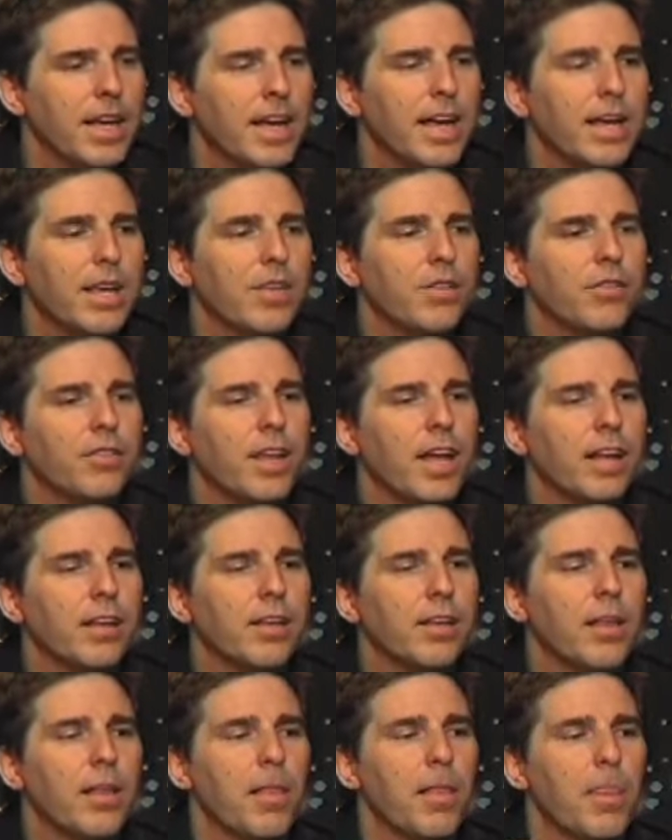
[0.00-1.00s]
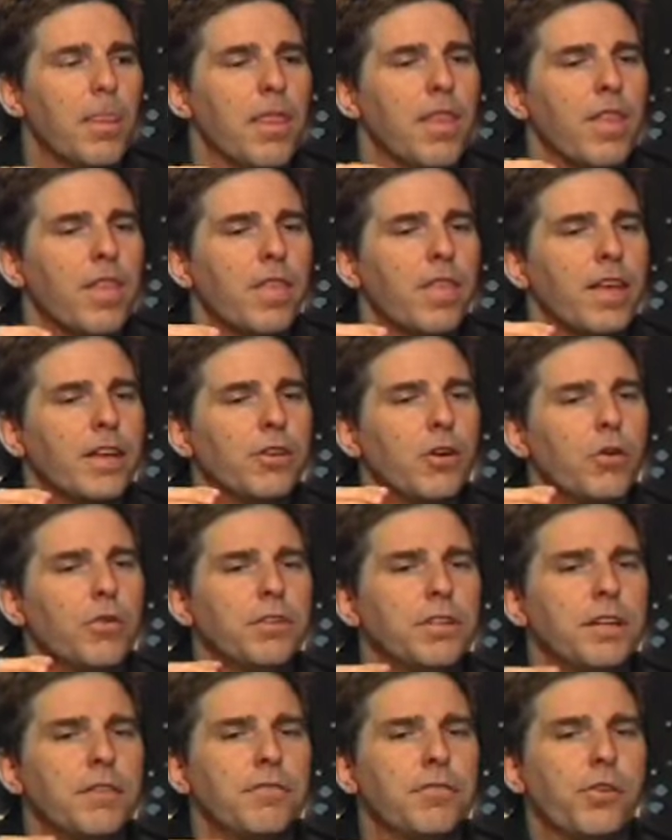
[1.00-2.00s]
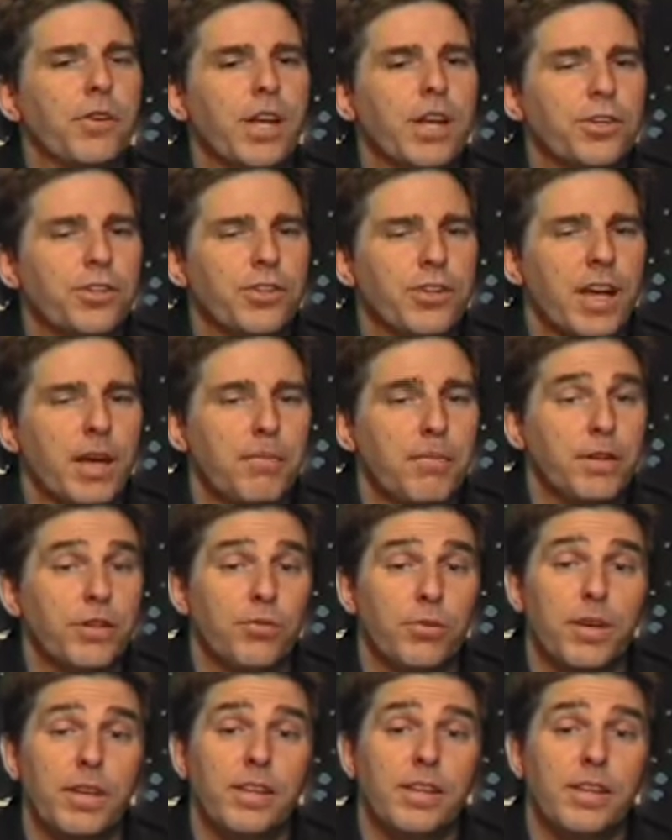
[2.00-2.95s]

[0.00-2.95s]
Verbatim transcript: is that they don't differentiate between